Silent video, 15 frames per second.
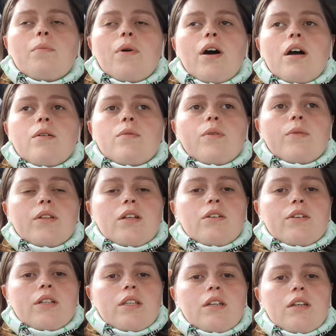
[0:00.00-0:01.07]
But we went to
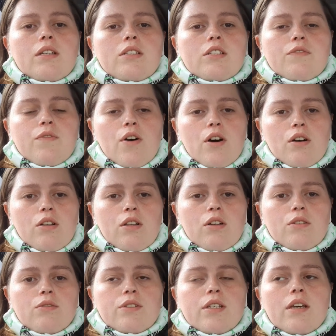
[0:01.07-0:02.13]
go get the kids' fall
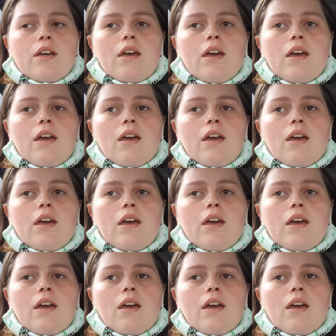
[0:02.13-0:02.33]
clothes,